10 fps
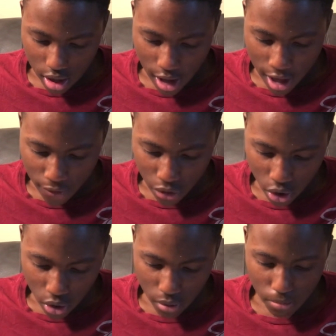
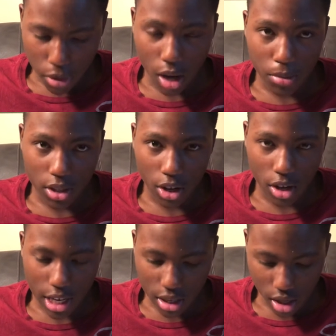After Papa
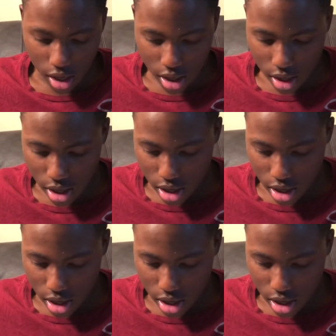Doc had died,